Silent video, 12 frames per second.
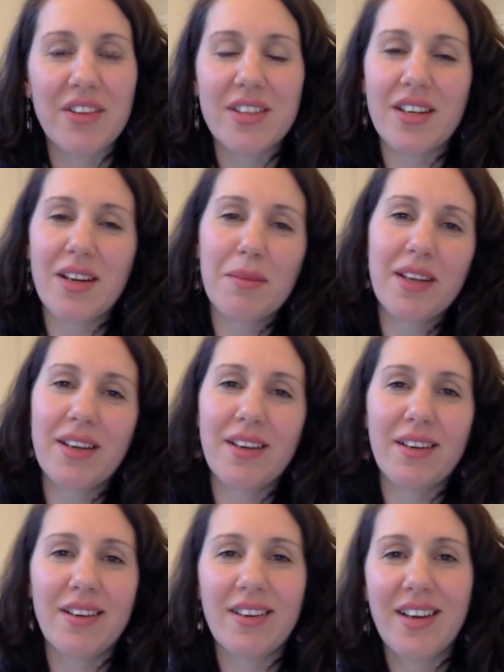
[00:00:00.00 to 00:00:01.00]
And I mean,
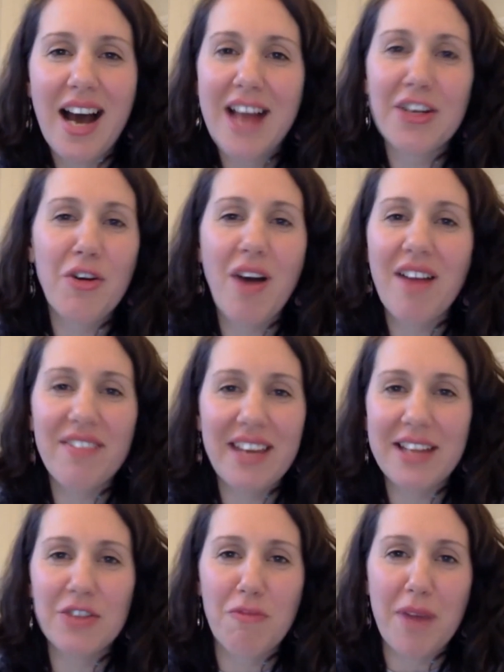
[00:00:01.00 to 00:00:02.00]
I know I have
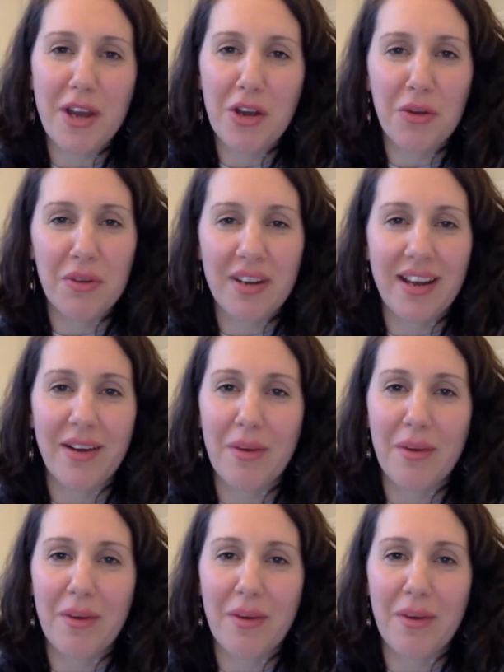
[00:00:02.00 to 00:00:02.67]
kids of my own now.